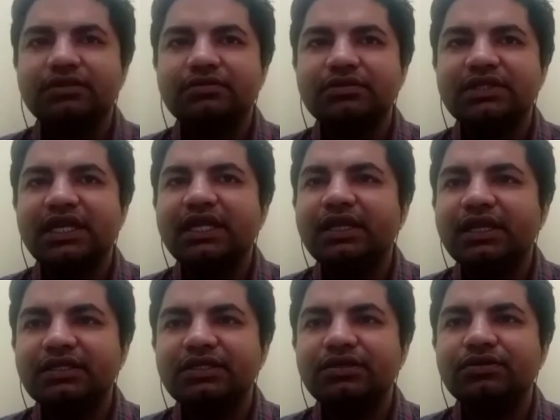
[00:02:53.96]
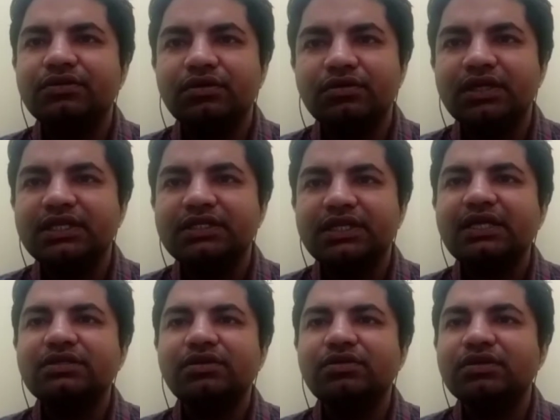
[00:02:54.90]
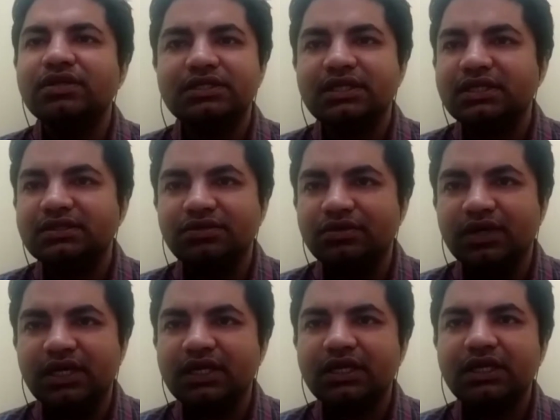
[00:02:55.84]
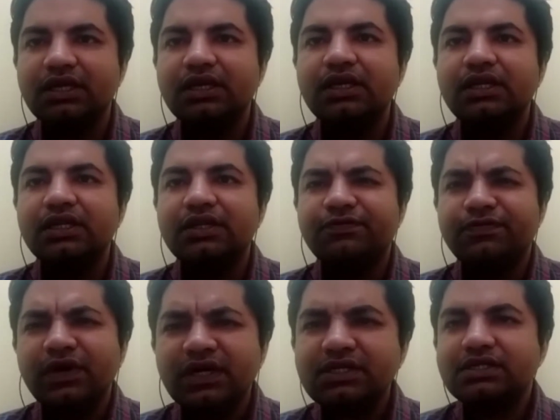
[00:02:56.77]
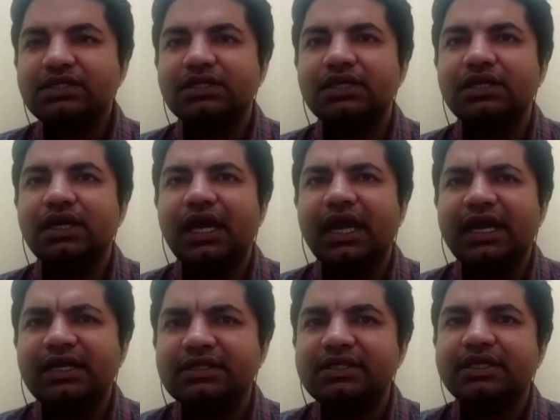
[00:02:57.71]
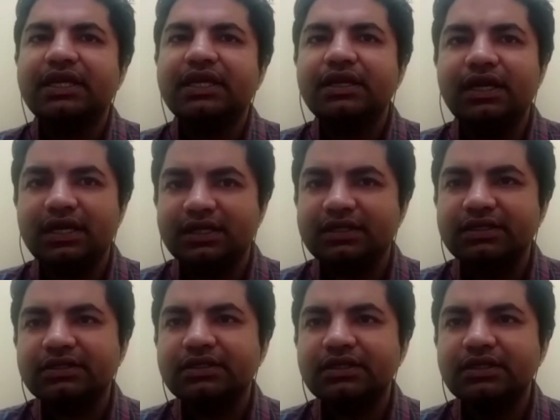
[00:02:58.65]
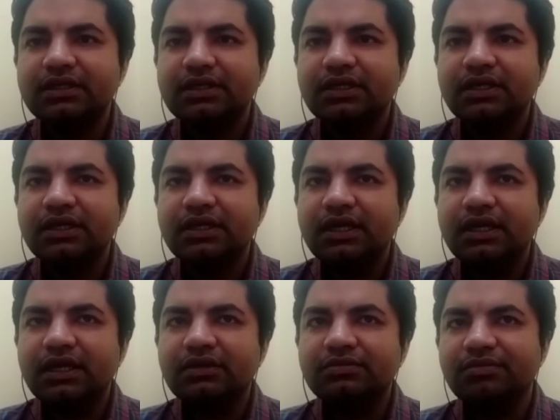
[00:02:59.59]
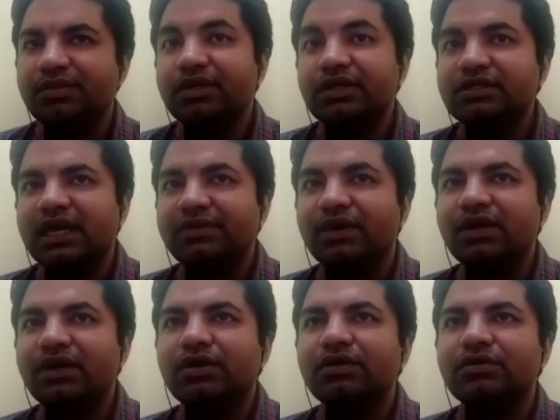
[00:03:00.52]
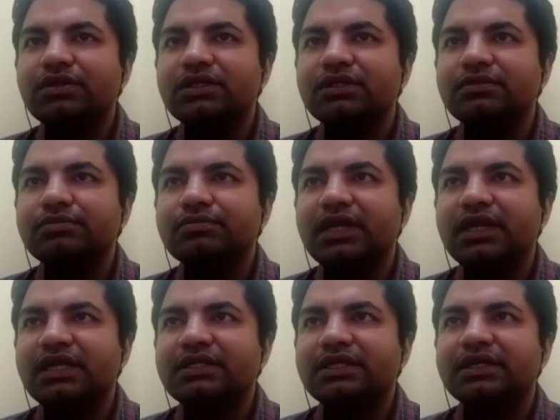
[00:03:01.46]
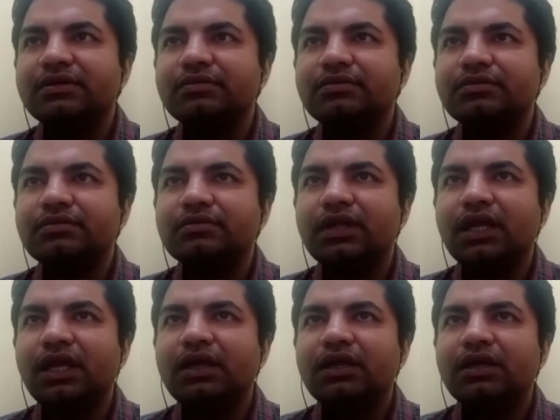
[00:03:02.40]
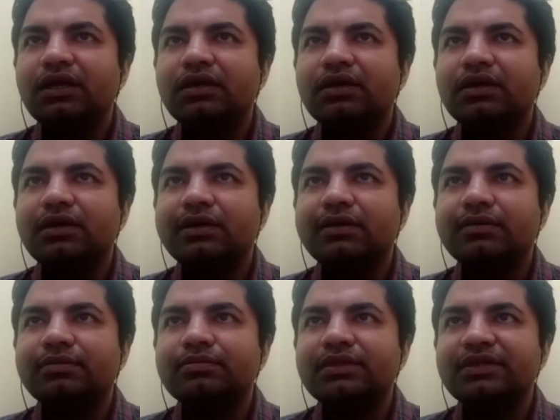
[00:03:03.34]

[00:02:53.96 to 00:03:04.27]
sitting next to you clueless as you are. The first and the second hires, because I've not gone to the, let's say, the